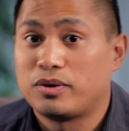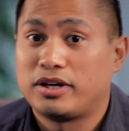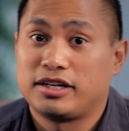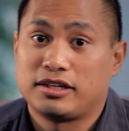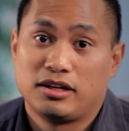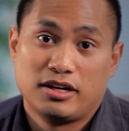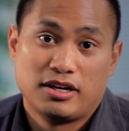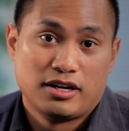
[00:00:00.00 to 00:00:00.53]
want to
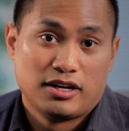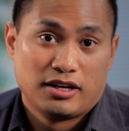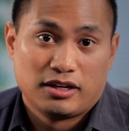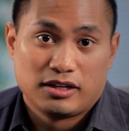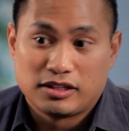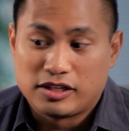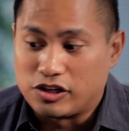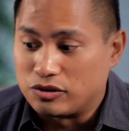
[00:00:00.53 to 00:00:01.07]

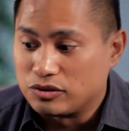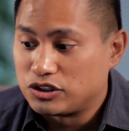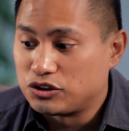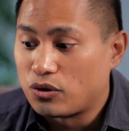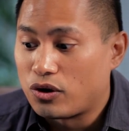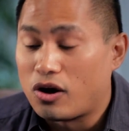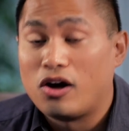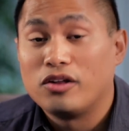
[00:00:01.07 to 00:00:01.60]
you know,
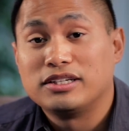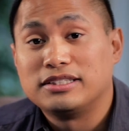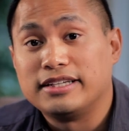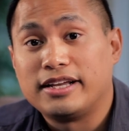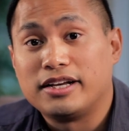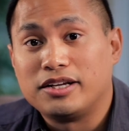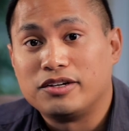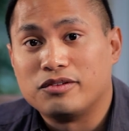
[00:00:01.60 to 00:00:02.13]
store all this
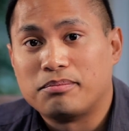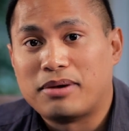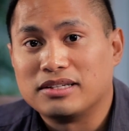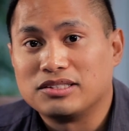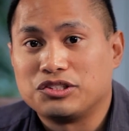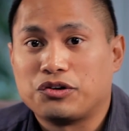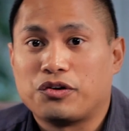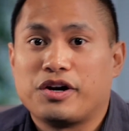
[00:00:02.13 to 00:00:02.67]
data in a
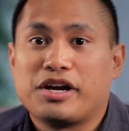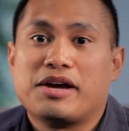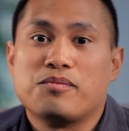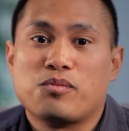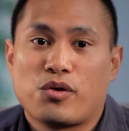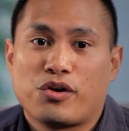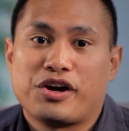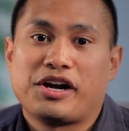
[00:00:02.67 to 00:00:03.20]
repository and
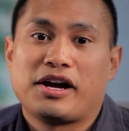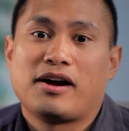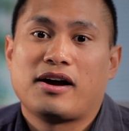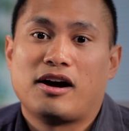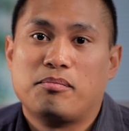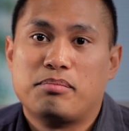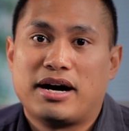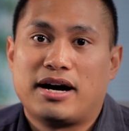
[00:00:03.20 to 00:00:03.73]
worrying
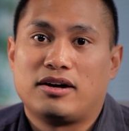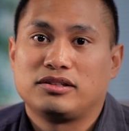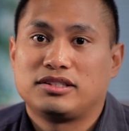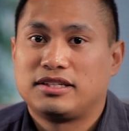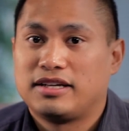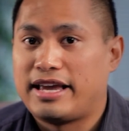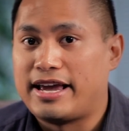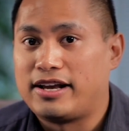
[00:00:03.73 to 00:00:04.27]
about
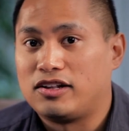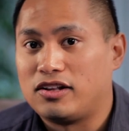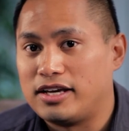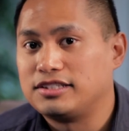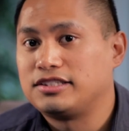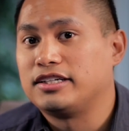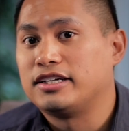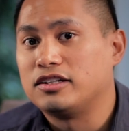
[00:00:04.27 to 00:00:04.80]

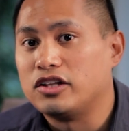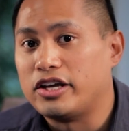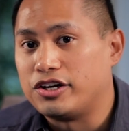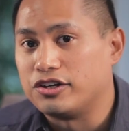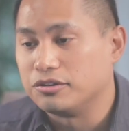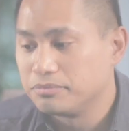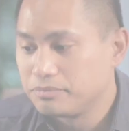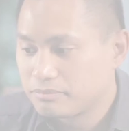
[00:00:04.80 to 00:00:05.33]
analyzing it later.